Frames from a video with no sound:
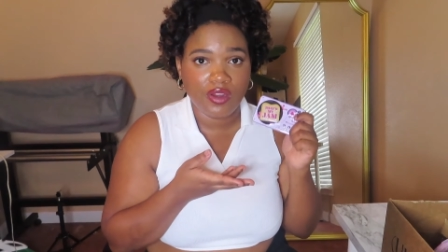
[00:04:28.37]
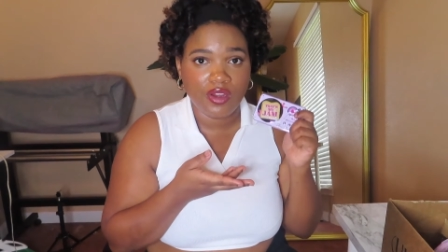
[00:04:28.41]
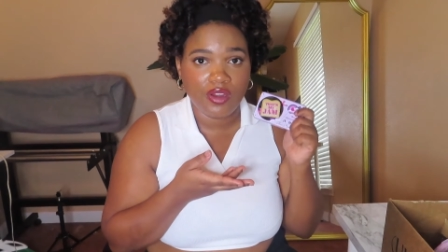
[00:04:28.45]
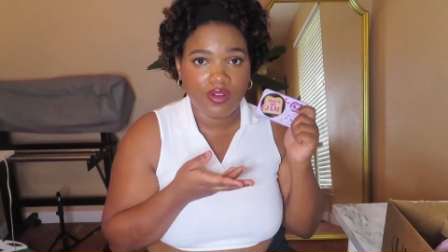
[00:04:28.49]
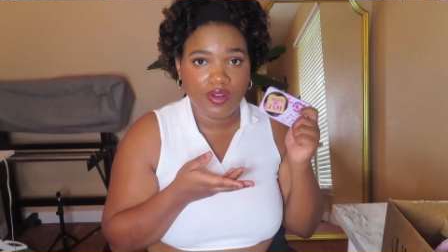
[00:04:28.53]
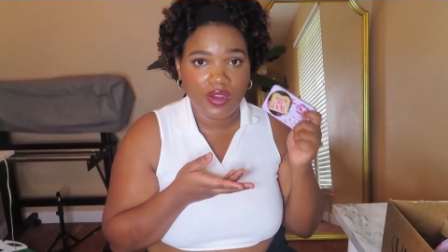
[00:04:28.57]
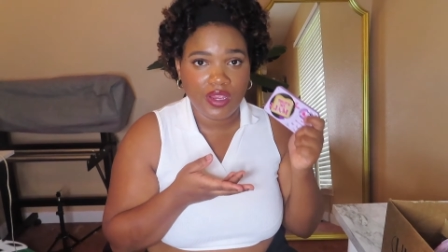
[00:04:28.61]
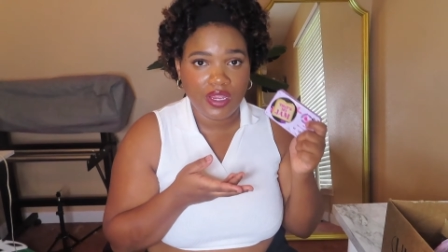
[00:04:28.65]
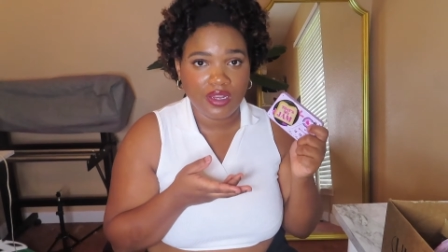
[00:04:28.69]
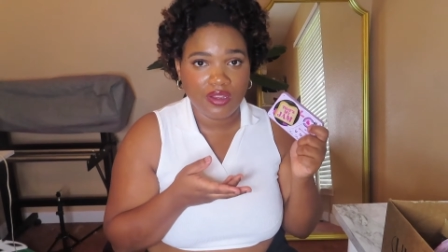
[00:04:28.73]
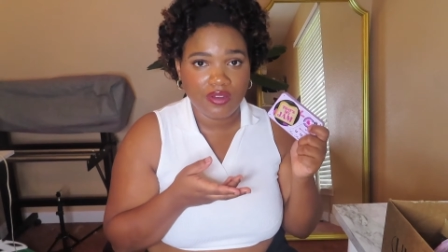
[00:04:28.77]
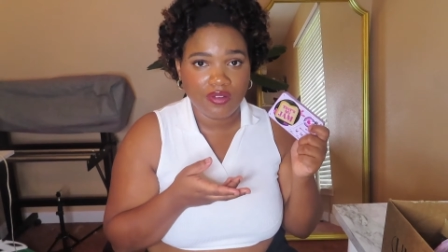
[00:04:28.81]

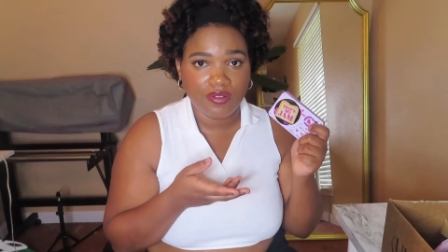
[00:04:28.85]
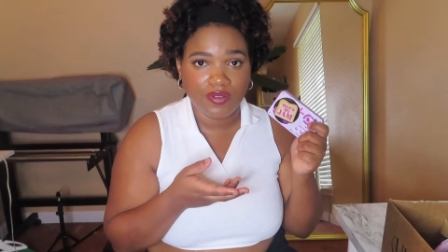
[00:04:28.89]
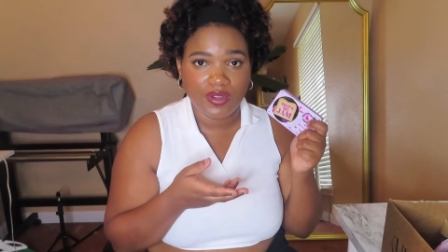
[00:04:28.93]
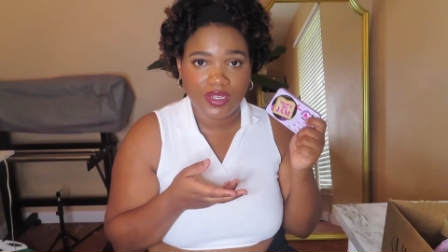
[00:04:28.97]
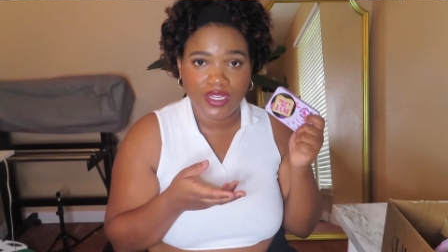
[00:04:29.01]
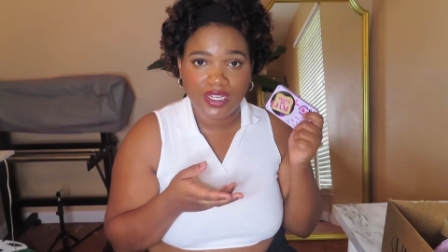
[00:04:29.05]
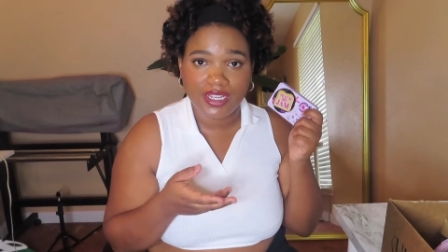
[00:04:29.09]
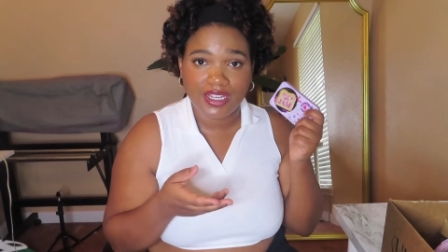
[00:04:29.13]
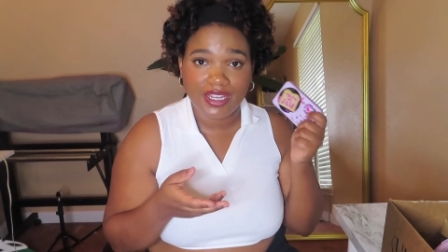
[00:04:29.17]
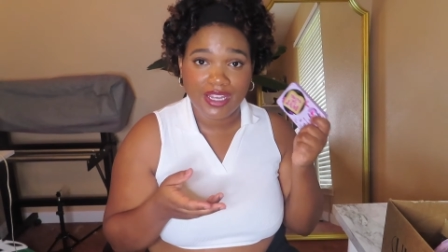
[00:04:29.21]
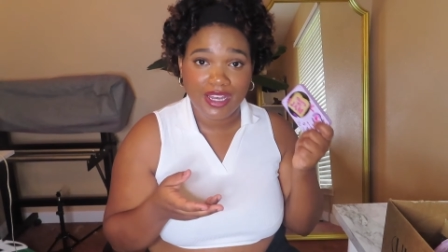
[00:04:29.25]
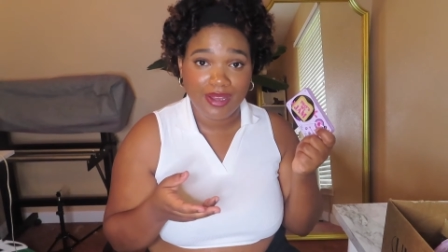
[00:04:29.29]
creative when
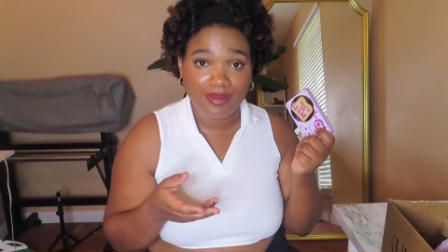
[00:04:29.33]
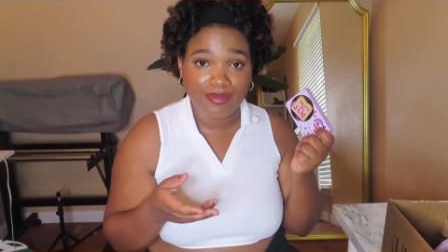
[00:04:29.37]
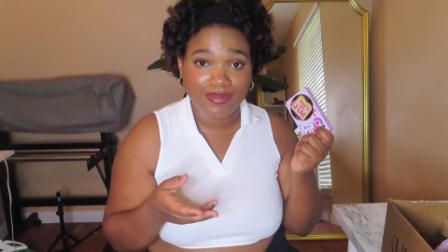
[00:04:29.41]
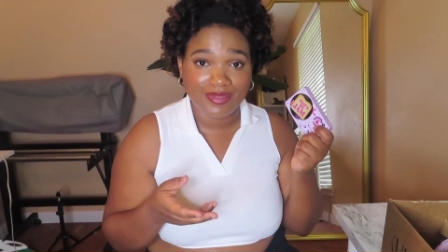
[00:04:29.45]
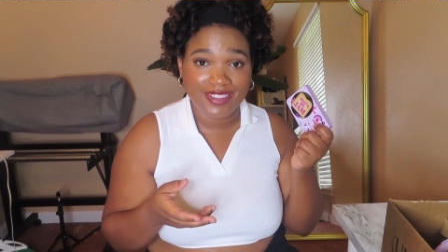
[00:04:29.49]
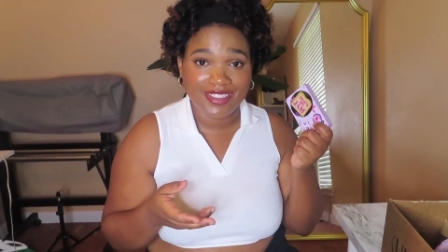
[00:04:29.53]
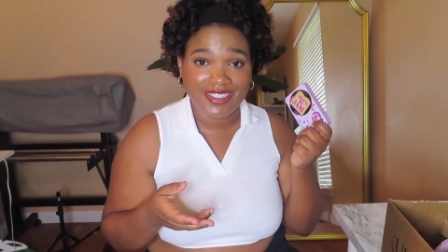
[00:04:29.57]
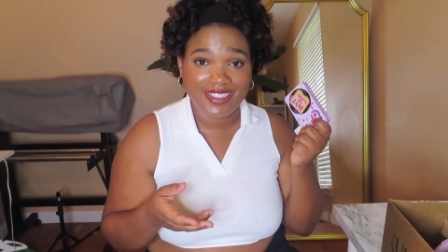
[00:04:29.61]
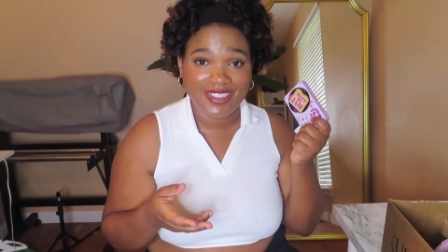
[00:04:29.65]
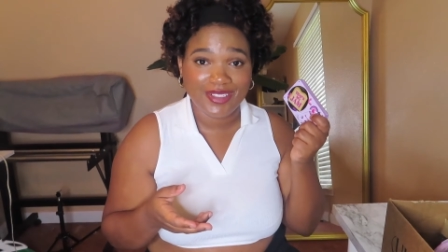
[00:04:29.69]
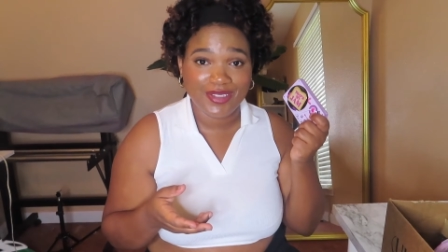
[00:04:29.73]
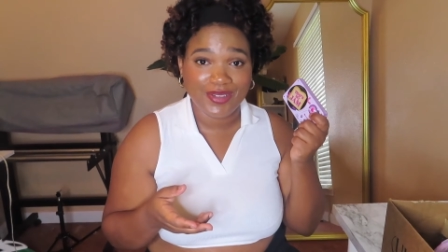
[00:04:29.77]
it
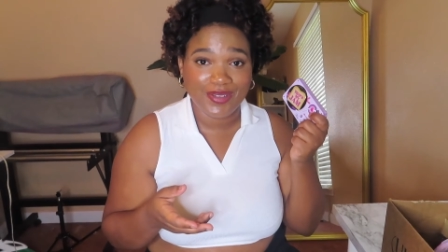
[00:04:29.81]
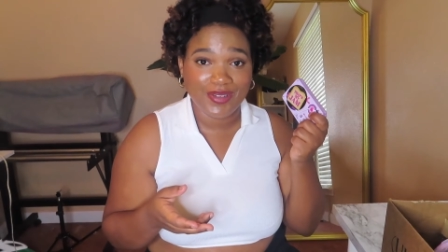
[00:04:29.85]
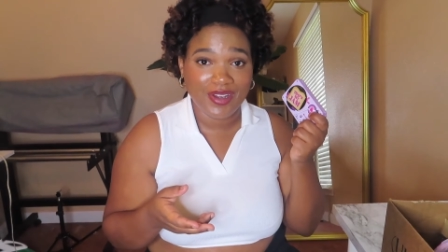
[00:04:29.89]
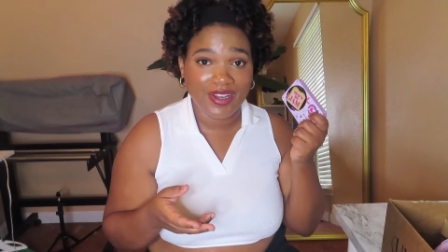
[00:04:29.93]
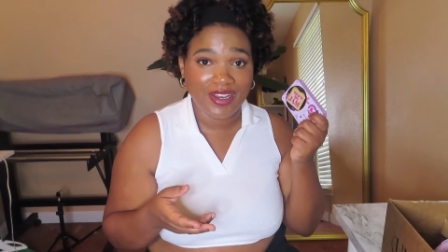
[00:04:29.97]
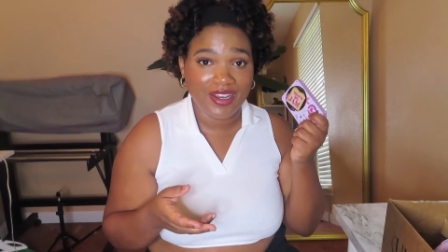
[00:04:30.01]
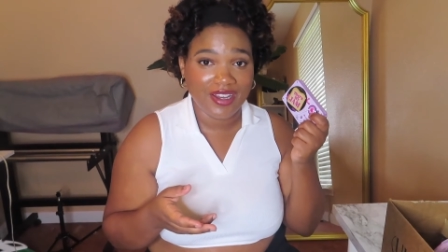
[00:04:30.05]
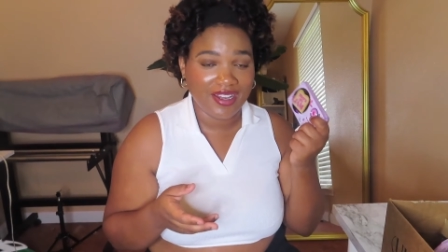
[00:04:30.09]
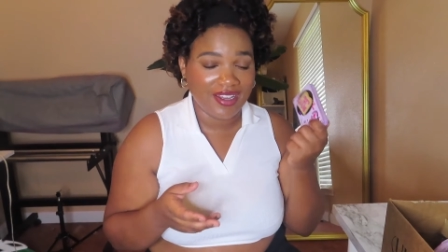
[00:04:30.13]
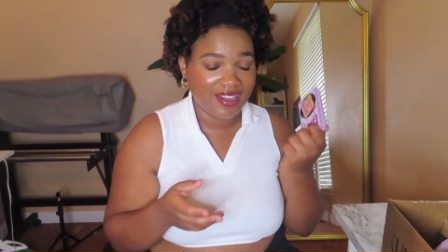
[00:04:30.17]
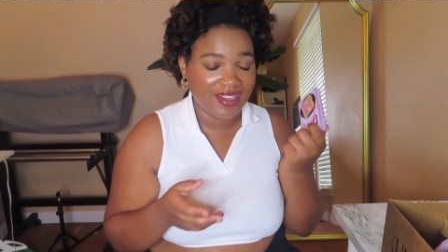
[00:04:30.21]
comes to